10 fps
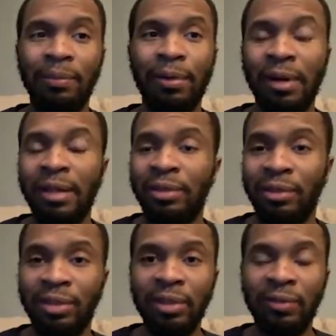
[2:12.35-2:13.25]
bronze or
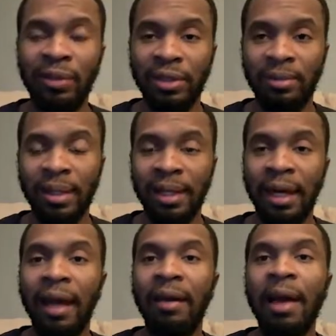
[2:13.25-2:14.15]
silver or something like
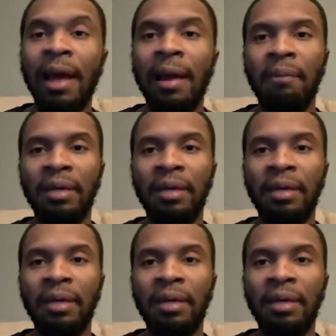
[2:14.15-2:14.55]
that. But the